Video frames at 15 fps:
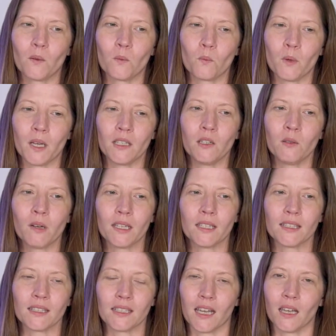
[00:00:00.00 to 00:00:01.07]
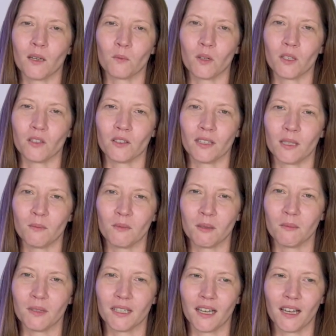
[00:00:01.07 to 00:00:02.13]
When you understand what your
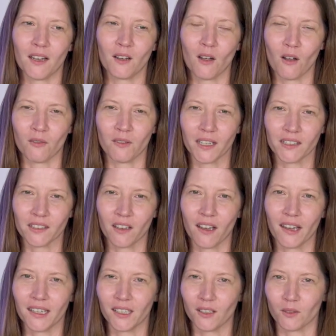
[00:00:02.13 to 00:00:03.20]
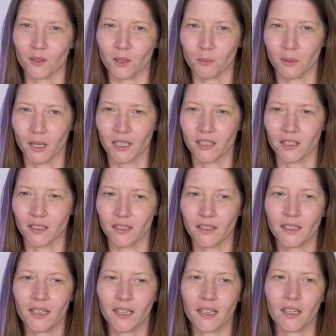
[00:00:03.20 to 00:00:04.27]
symptoms are of anxiety or
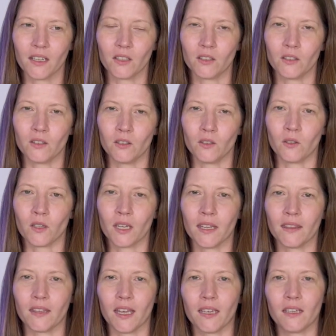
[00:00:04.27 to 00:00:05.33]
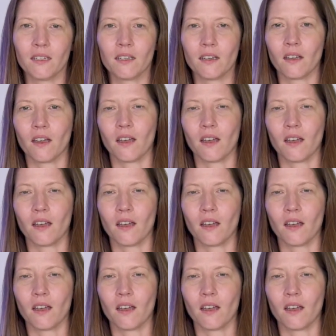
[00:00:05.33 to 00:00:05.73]
depression, you can then